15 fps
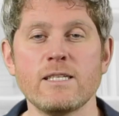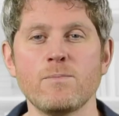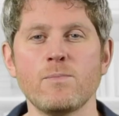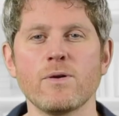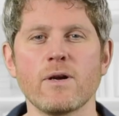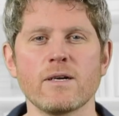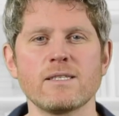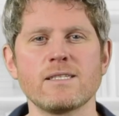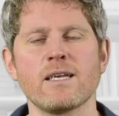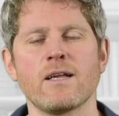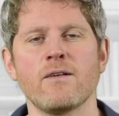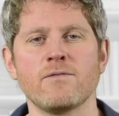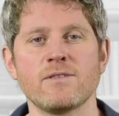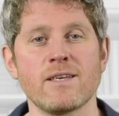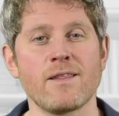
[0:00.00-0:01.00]
to put
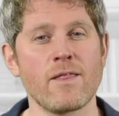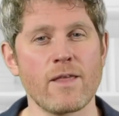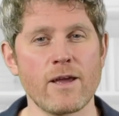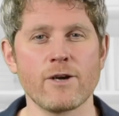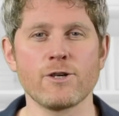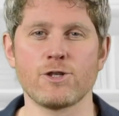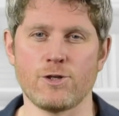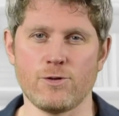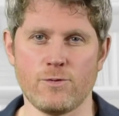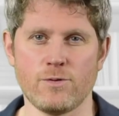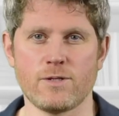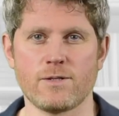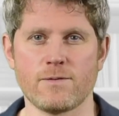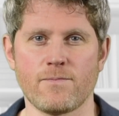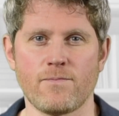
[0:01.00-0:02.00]
ourselves in their
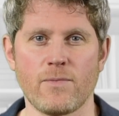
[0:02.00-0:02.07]
shoes.